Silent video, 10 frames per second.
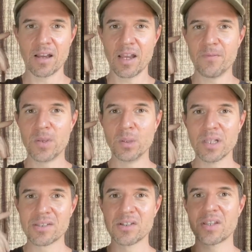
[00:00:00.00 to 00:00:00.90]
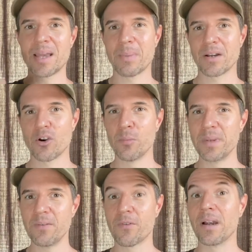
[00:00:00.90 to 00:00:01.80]
if you listen to that binaural
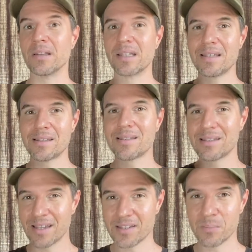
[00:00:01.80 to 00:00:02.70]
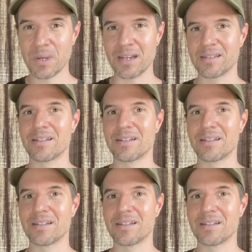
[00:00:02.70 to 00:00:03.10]
beat for at least six minutes,